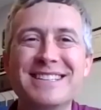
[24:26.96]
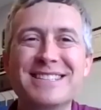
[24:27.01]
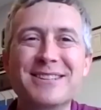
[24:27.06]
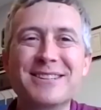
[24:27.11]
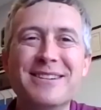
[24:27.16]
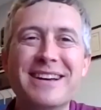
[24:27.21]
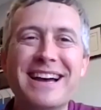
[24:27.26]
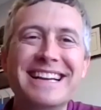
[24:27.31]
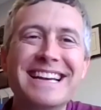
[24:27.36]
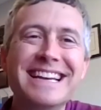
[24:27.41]

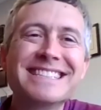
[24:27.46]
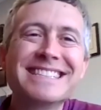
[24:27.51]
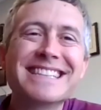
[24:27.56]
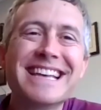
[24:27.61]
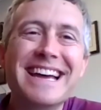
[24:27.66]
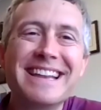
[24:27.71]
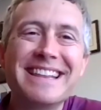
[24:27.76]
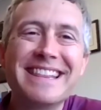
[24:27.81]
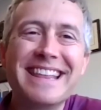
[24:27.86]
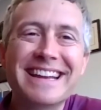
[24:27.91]
So I guess
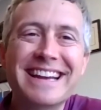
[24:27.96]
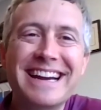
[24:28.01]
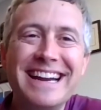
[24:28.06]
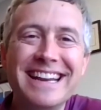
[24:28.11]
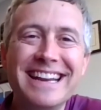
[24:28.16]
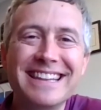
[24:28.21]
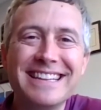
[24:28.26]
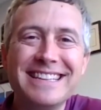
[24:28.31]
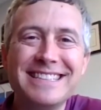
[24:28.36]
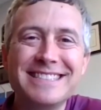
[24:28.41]
that
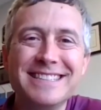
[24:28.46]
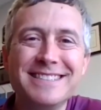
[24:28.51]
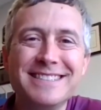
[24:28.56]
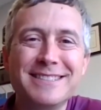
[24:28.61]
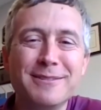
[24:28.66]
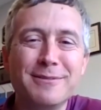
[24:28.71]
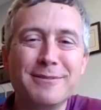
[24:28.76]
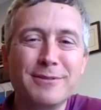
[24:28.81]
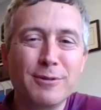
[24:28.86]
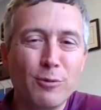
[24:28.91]
kind of leads
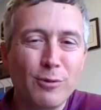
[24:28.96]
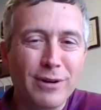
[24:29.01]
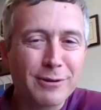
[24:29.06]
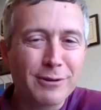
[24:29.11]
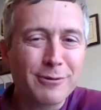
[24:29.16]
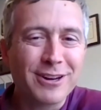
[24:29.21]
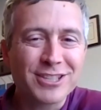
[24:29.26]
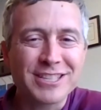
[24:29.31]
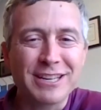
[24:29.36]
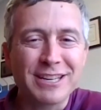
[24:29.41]
into the
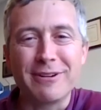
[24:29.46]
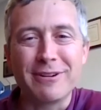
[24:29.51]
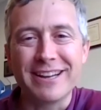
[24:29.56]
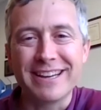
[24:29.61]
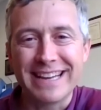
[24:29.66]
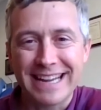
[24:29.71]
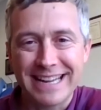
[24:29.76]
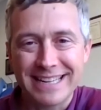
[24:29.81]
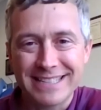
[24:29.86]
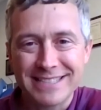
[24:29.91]
one question I
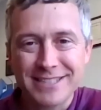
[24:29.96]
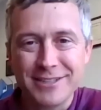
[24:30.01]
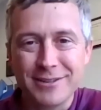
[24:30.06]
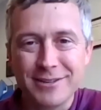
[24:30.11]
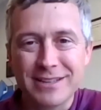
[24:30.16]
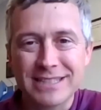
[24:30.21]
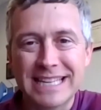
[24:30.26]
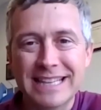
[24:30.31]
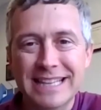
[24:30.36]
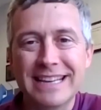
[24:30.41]
wanted to ask you,
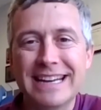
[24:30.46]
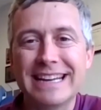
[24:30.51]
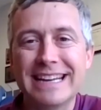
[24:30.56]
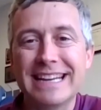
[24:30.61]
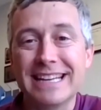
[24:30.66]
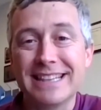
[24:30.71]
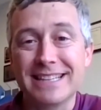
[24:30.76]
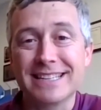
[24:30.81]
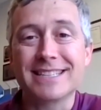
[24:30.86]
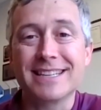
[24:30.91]
because I think I
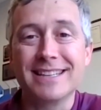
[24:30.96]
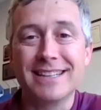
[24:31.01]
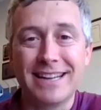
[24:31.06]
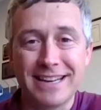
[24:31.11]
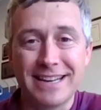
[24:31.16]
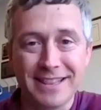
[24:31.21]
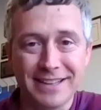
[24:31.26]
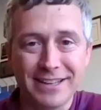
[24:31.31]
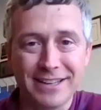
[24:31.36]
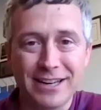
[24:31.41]
get this a
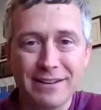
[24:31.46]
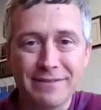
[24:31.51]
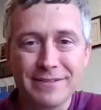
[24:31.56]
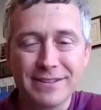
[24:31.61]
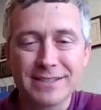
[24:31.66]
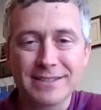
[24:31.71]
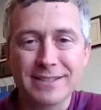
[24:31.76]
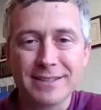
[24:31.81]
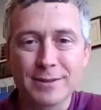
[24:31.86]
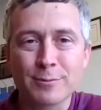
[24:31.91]
lot in the
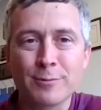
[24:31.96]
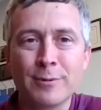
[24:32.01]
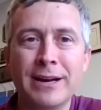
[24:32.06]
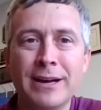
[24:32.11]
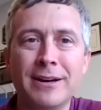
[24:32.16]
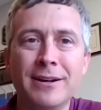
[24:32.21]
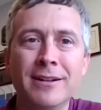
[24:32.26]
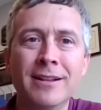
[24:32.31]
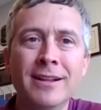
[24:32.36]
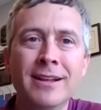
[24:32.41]
office as
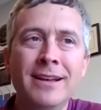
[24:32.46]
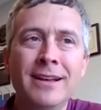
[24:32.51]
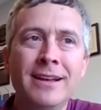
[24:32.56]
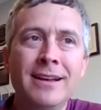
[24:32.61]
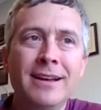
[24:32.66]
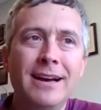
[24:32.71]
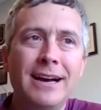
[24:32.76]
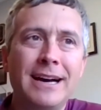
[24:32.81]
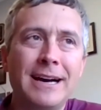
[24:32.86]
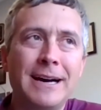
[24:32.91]
well.
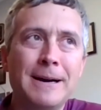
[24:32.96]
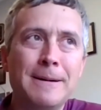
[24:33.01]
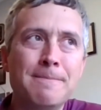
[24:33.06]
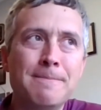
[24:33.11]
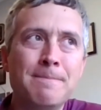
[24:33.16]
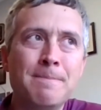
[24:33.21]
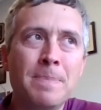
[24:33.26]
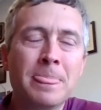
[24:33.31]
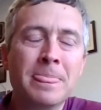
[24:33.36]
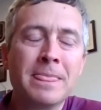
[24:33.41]

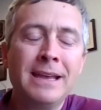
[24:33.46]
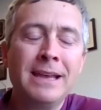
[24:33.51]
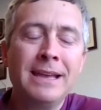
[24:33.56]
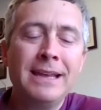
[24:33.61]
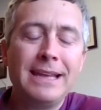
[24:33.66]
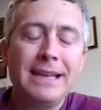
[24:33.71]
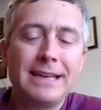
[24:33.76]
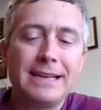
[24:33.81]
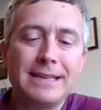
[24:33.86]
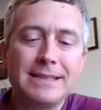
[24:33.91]

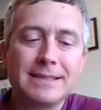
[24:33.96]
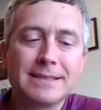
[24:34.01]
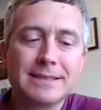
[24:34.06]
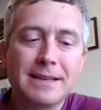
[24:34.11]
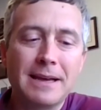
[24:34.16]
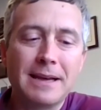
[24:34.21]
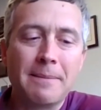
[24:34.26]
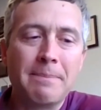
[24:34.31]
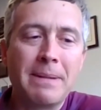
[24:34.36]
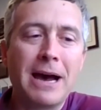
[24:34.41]
Is
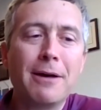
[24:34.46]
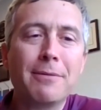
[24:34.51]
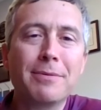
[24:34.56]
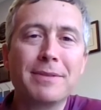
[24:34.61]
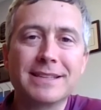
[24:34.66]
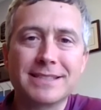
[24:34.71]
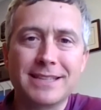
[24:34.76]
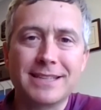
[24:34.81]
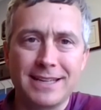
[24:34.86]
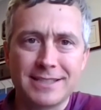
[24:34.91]
about
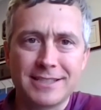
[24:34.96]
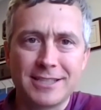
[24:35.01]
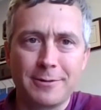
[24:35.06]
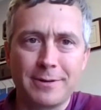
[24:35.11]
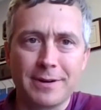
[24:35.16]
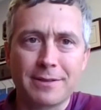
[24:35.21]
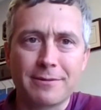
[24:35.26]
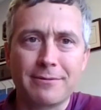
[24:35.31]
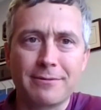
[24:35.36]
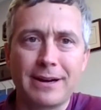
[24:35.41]
this
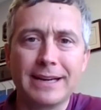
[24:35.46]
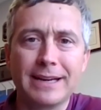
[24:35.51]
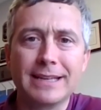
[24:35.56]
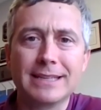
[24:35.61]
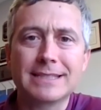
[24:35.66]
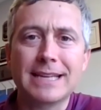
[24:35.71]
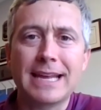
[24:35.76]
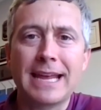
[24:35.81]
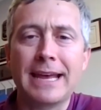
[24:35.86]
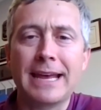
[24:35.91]

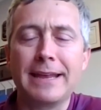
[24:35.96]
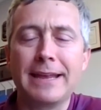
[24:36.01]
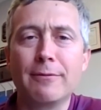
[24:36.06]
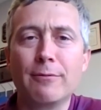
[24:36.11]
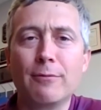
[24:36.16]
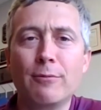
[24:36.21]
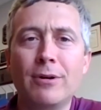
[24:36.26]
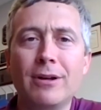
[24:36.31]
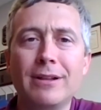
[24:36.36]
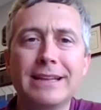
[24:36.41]
osteoarthritis, and
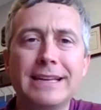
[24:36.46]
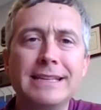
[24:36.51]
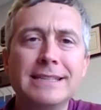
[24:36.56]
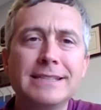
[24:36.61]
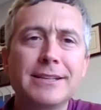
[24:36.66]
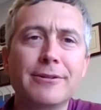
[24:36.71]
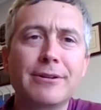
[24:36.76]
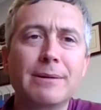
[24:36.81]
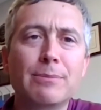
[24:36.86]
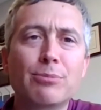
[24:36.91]
well, is
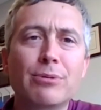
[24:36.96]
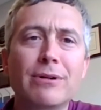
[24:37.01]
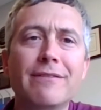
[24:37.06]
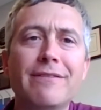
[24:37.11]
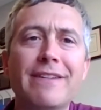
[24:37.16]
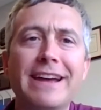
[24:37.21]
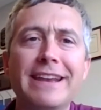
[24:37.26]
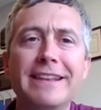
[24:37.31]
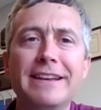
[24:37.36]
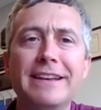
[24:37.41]
there a
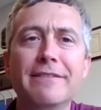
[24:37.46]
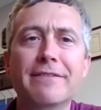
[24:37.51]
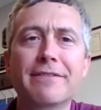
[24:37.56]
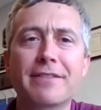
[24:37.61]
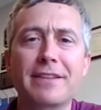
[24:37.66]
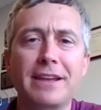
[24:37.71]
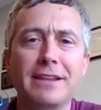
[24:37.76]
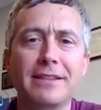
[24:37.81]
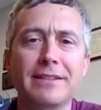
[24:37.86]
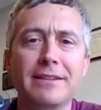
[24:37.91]
preventative
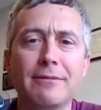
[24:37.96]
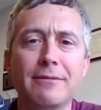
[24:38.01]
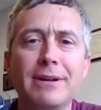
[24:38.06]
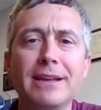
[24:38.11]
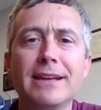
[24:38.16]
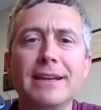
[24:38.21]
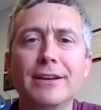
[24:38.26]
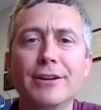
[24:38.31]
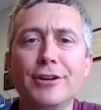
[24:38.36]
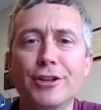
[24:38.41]
thing that
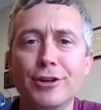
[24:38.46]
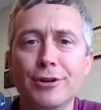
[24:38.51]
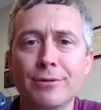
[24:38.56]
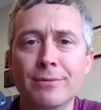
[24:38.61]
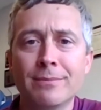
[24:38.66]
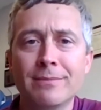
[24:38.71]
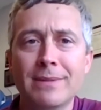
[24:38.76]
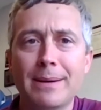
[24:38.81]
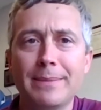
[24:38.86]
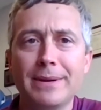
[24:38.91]
we can do?
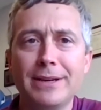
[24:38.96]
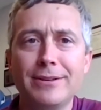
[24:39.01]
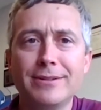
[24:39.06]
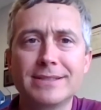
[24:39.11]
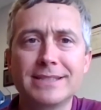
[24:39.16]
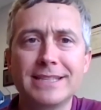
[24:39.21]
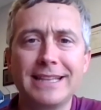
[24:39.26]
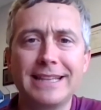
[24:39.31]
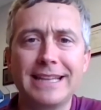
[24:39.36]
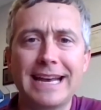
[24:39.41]
I mean, you
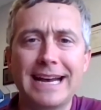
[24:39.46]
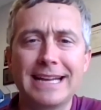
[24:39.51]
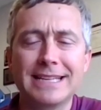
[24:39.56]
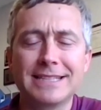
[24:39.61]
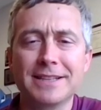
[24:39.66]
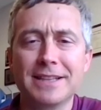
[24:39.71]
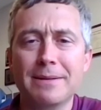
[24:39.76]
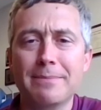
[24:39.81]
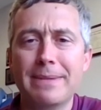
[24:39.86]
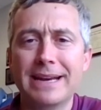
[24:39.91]
see the
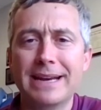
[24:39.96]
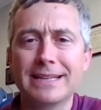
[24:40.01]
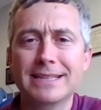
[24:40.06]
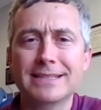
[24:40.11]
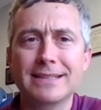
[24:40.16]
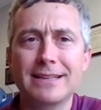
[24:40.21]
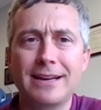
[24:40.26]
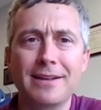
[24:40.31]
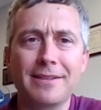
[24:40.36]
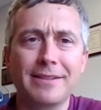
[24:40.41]
ads on
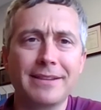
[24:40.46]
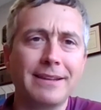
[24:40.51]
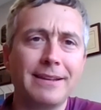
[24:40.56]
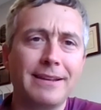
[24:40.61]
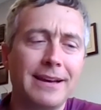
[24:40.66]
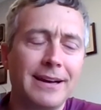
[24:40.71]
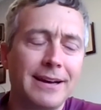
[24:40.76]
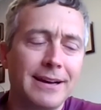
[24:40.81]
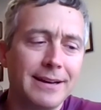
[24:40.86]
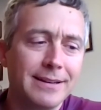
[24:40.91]

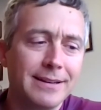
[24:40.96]
the